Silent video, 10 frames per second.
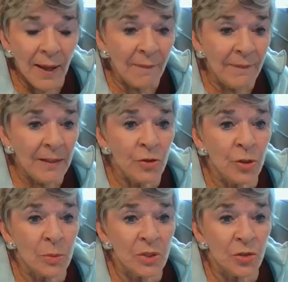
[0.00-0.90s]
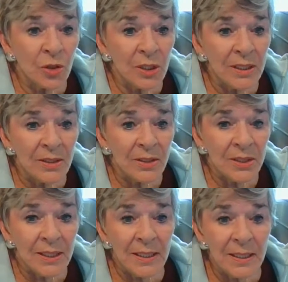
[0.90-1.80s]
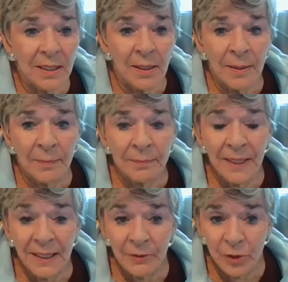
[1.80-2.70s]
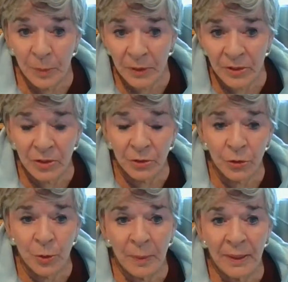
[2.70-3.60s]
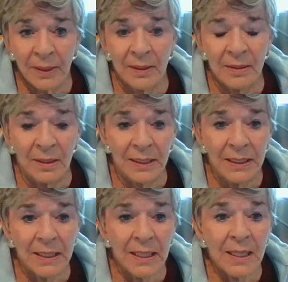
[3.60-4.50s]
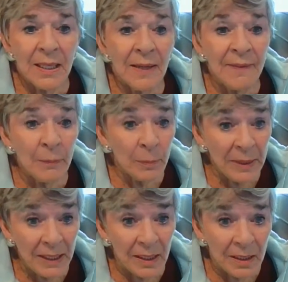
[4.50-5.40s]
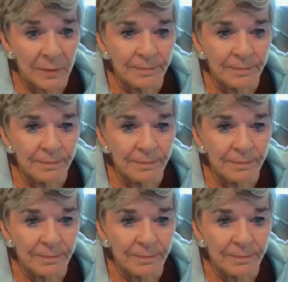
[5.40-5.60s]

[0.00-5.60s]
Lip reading: And then she was starting to see negative spirits under her bed at night, and they were mean.